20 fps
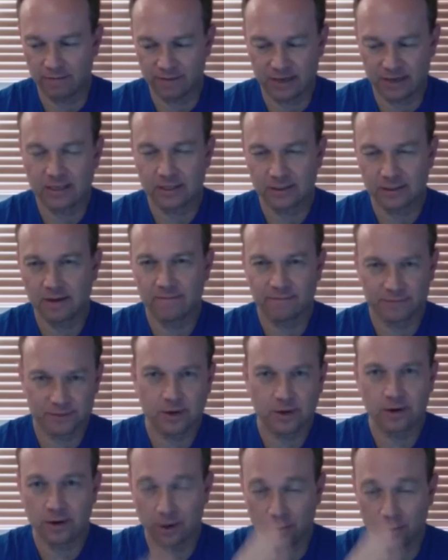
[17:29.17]
in fact, I've
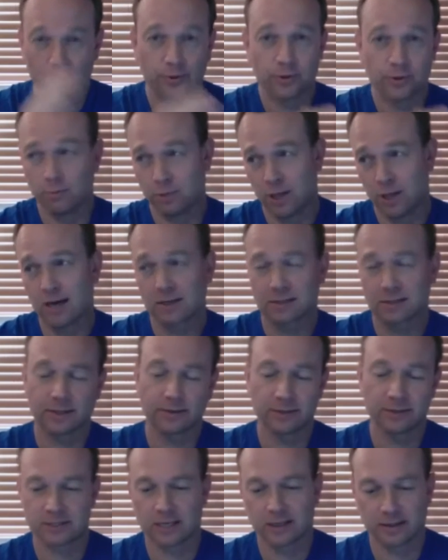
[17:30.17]
started a whole new blog
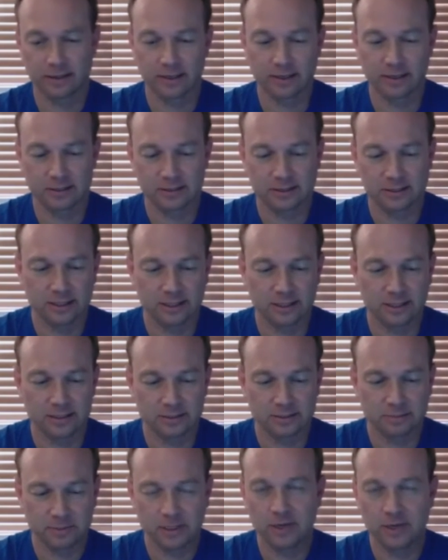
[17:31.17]
series on this,
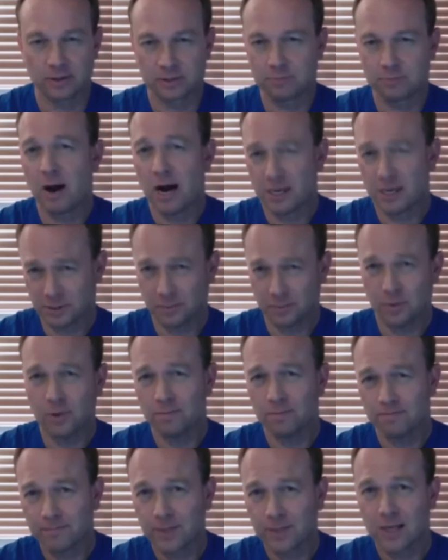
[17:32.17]
is, you know, it's
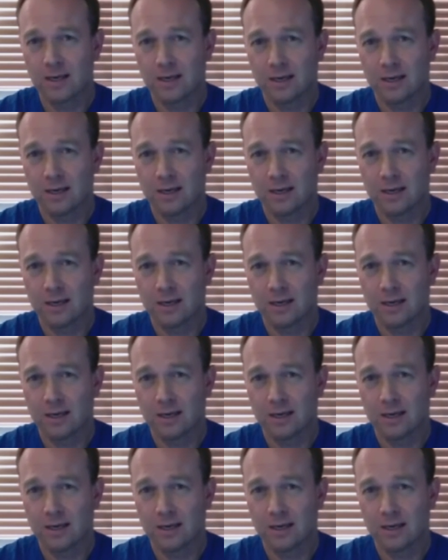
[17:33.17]
possible.